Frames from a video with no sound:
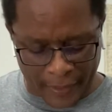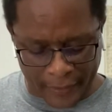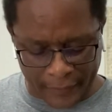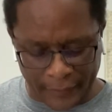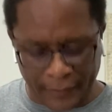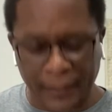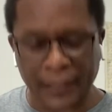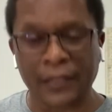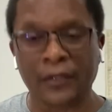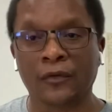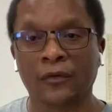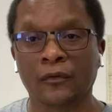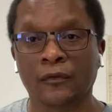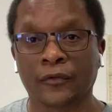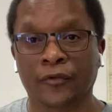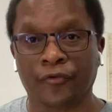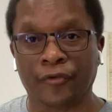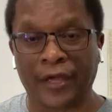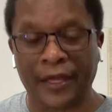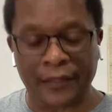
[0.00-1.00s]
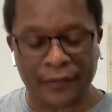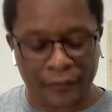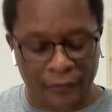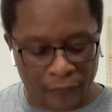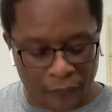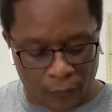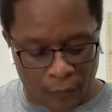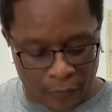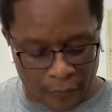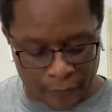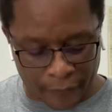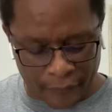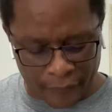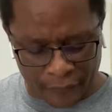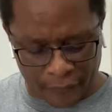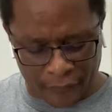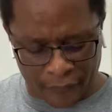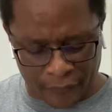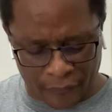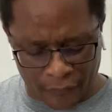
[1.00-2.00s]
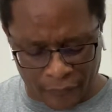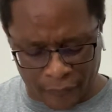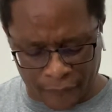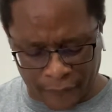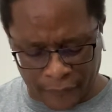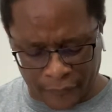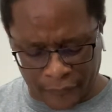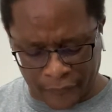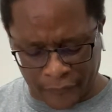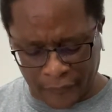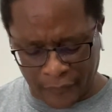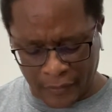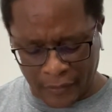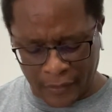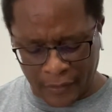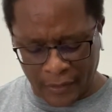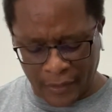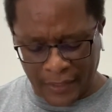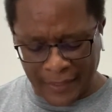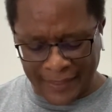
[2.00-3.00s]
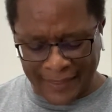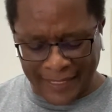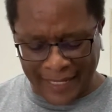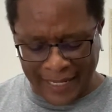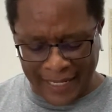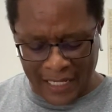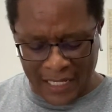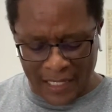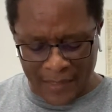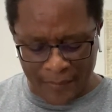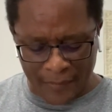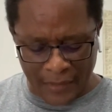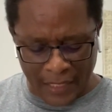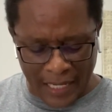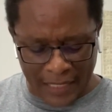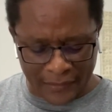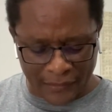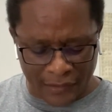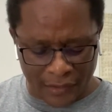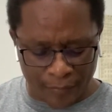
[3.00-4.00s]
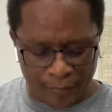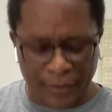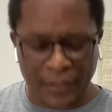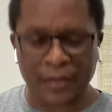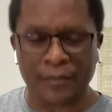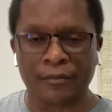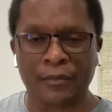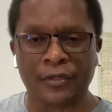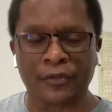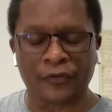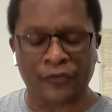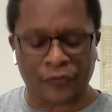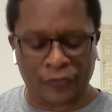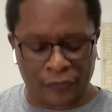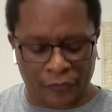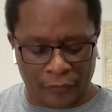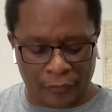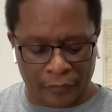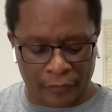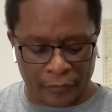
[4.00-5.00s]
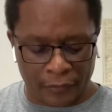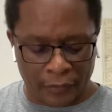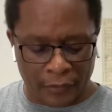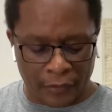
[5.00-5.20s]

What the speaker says: he who created this world, this universe, came not to be ministered